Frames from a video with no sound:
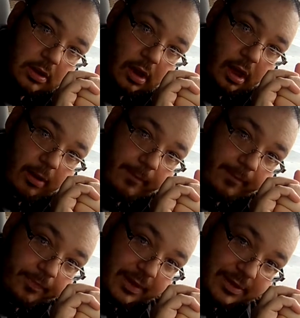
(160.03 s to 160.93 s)
um,
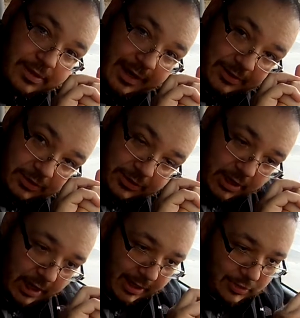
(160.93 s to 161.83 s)
as an
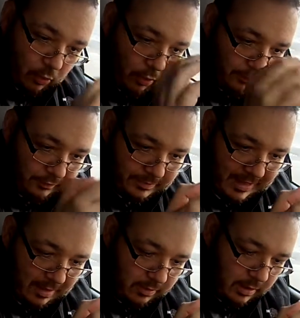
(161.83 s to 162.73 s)
exercise, all of them
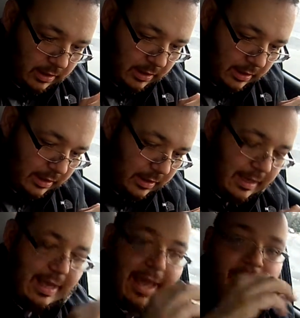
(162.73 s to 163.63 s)
down,
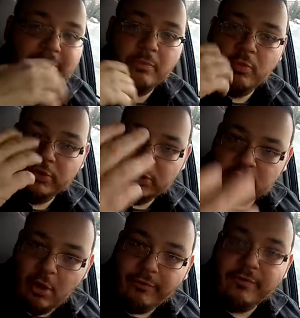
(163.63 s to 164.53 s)
and then we'll just
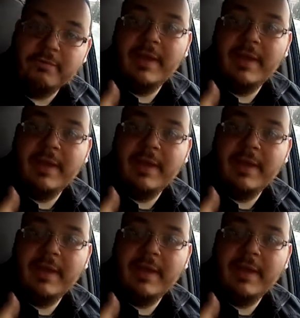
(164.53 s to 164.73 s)
go from